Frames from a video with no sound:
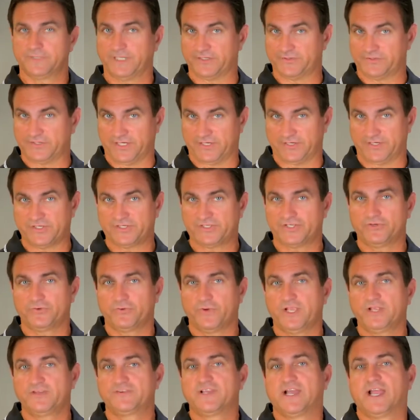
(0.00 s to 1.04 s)
and
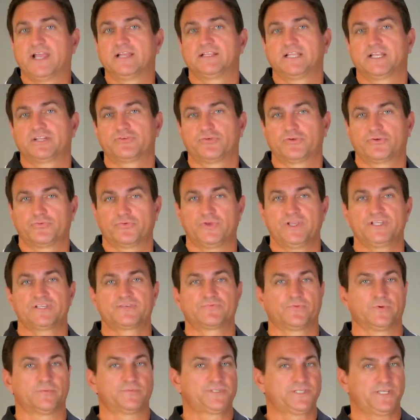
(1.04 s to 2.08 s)
technician-grade dielectric grease
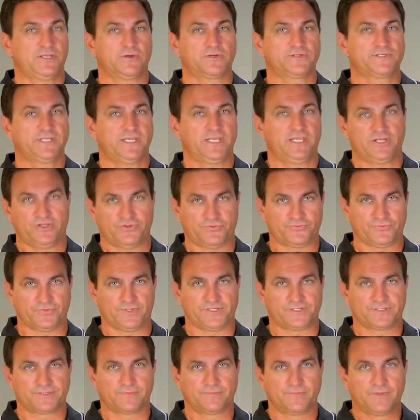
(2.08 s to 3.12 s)
from CRC
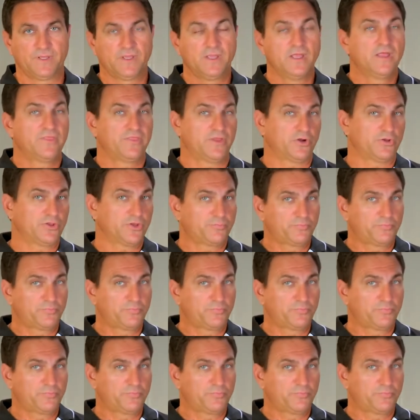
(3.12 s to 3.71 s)
Industries. They're the